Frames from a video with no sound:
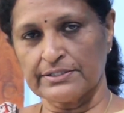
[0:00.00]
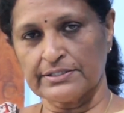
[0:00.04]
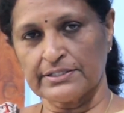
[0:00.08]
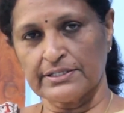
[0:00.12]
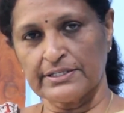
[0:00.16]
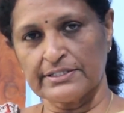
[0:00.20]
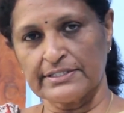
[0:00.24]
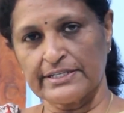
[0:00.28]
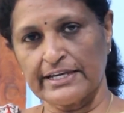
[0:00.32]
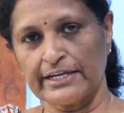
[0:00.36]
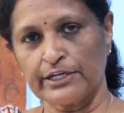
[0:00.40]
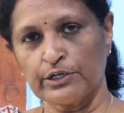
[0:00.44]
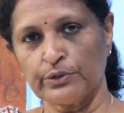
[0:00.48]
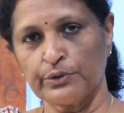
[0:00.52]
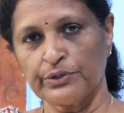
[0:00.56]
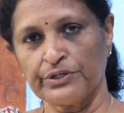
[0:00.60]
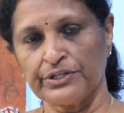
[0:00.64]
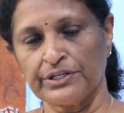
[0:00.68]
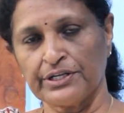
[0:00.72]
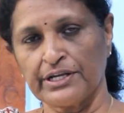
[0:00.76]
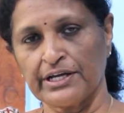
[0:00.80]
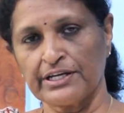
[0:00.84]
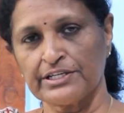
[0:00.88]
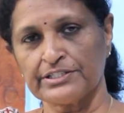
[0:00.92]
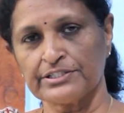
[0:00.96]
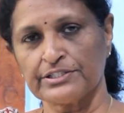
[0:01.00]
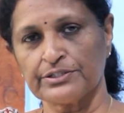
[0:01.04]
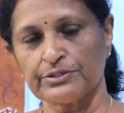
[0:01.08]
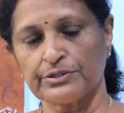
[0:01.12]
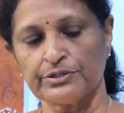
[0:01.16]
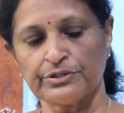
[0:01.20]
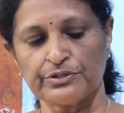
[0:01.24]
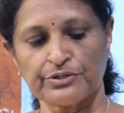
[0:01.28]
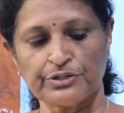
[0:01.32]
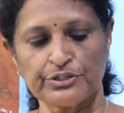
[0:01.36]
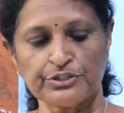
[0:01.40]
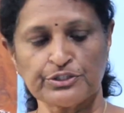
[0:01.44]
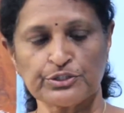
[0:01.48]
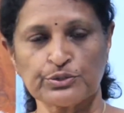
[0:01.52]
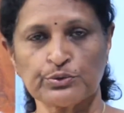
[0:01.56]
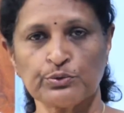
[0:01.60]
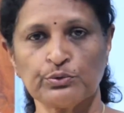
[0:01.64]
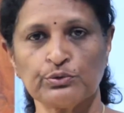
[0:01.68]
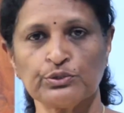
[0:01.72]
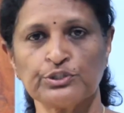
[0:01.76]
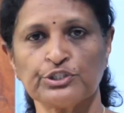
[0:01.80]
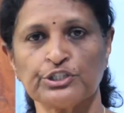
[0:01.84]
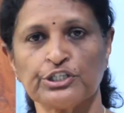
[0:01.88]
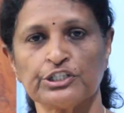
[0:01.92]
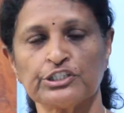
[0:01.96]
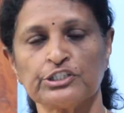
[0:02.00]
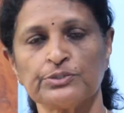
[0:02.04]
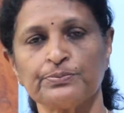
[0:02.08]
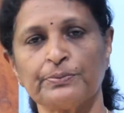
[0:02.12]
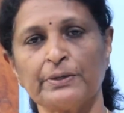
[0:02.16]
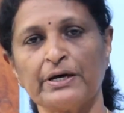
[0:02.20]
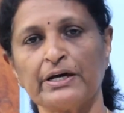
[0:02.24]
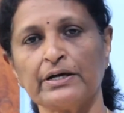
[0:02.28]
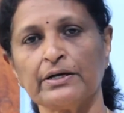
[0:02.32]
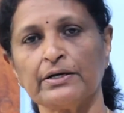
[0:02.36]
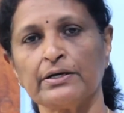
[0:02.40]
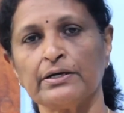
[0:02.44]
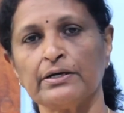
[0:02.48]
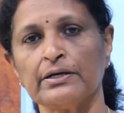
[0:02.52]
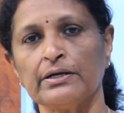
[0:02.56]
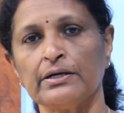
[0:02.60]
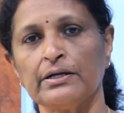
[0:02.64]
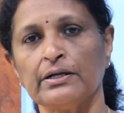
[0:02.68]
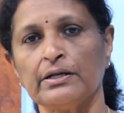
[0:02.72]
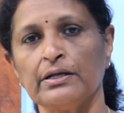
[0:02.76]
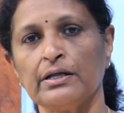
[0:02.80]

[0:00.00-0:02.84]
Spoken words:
Ursula's Anglo-Indian High Secondary School, Church Park,